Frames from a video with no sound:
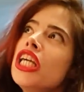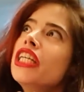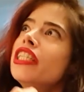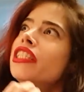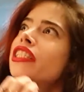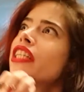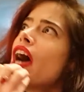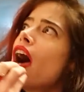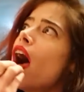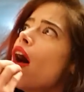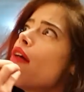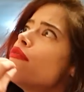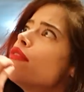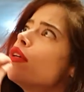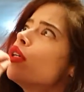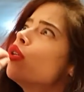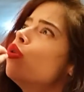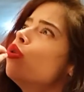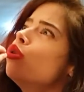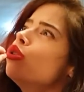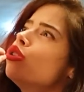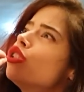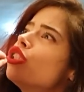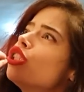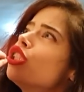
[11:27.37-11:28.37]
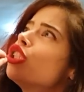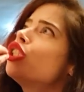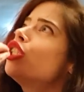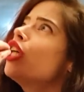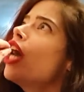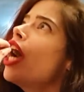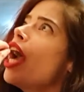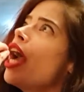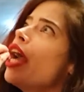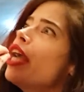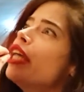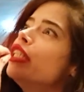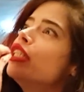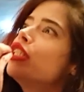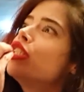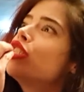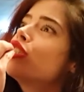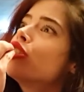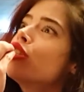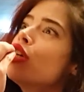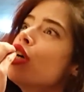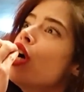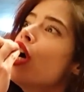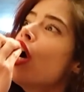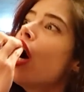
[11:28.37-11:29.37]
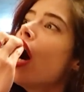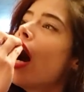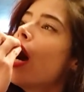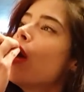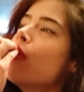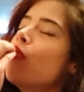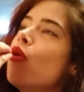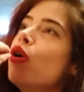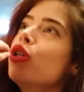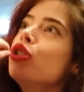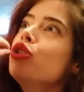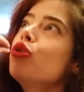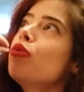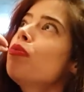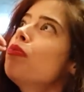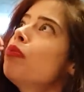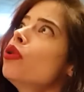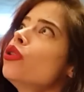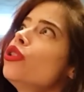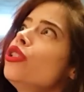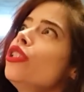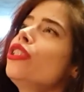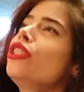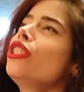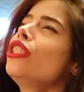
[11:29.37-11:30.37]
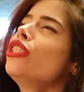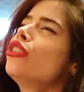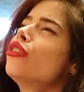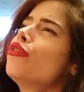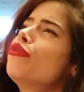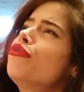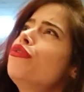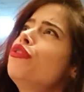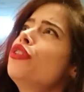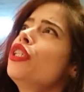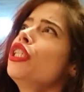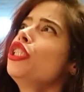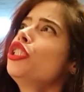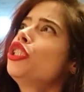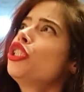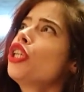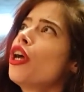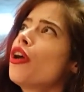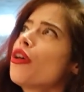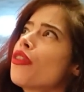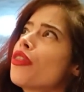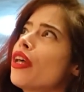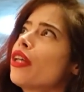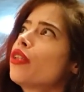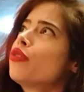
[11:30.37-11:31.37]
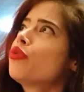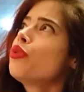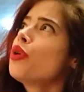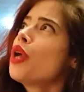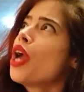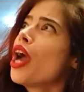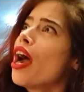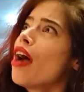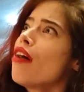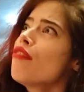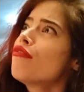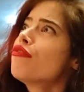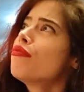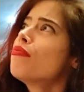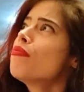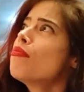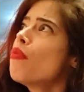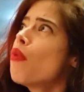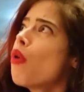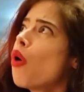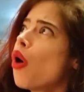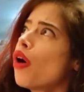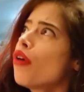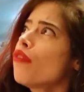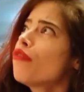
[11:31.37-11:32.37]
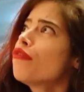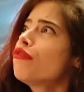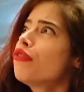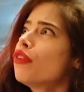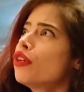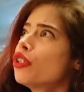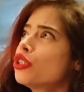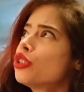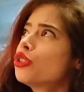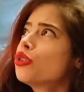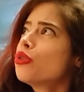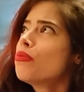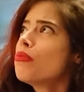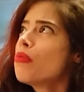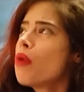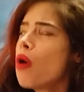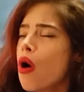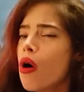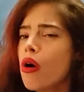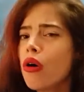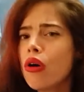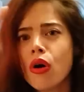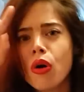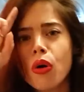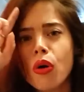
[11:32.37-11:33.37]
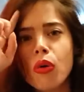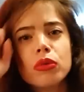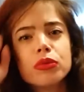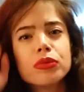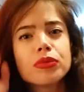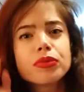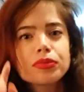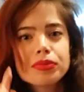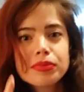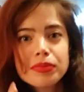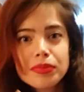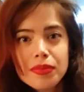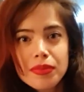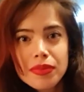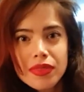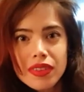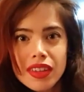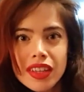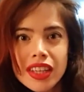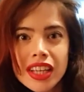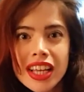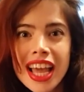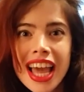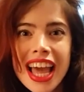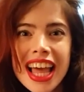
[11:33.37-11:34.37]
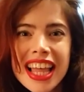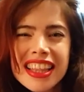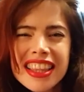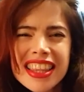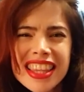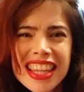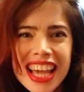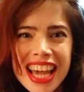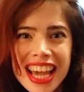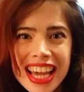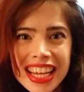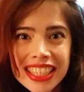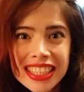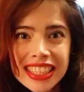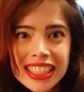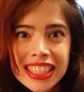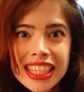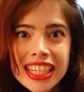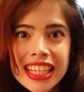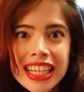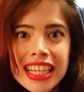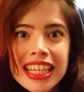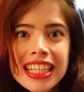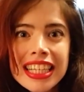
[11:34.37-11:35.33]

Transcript: it have a good taste. I want to put it in the freezer that we have more for tomorrow. And then